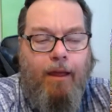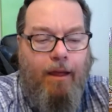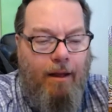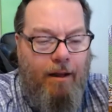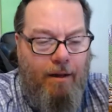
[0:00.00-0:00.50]

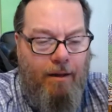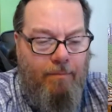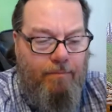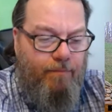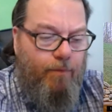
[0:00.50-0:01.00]
Uh,
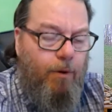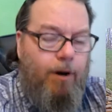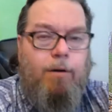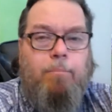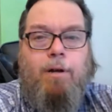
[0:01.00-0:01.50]
Four
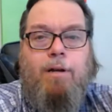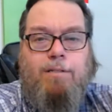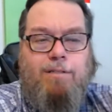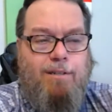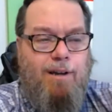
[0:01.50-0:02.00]
hundred bucks
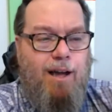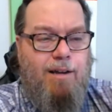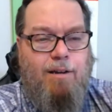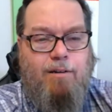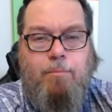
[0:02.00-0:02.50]
to nine
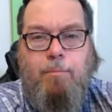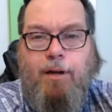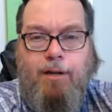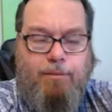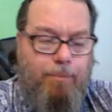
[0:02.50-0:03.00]
hundred
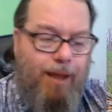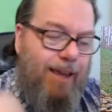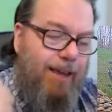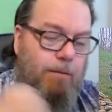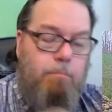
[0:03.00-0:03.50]
bucks,
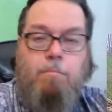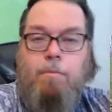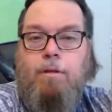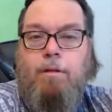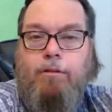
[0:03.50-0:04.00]
bam,
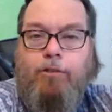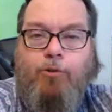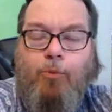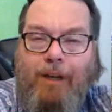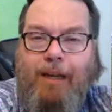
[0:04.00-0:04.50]

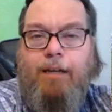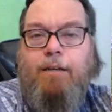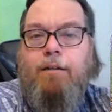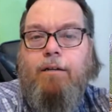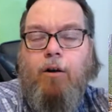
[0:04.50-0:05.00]
sweet
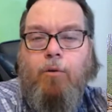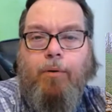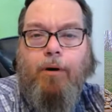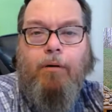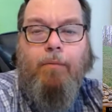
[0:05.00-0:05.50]

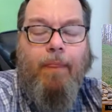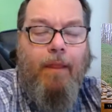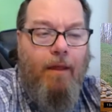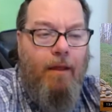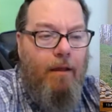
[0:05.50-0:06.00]
GoPro.
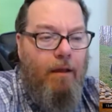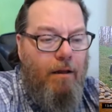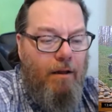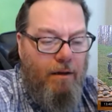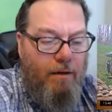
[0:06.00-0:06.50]

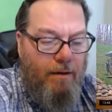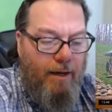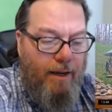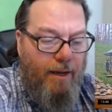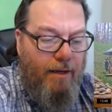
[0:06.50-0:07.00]
Uh,
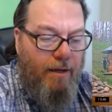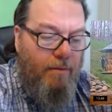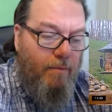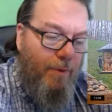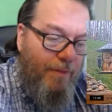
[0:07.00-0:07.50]
and
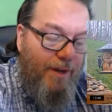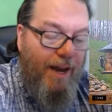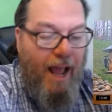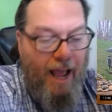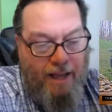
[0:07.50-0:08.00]
with an
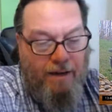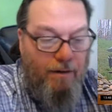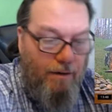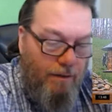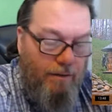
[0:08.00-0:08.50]

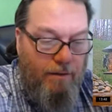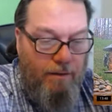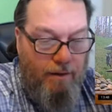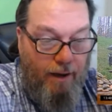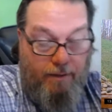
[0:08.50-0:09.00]
add-on,
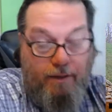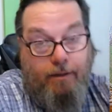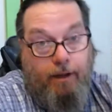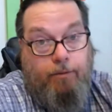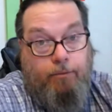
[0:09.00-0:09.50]
I did.
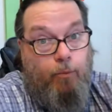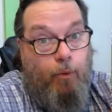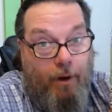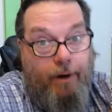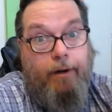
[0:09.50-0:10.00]
I
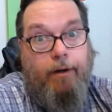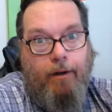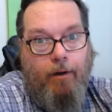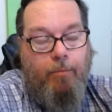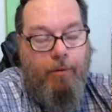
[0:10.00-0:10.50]
wanted a
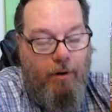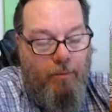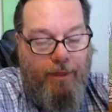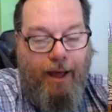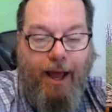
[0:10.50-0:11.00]
GoPro
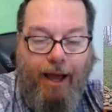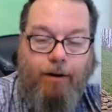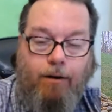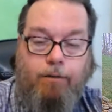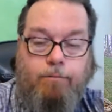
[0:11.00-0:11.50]
with an
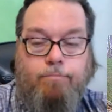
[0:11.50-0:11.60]
add-on,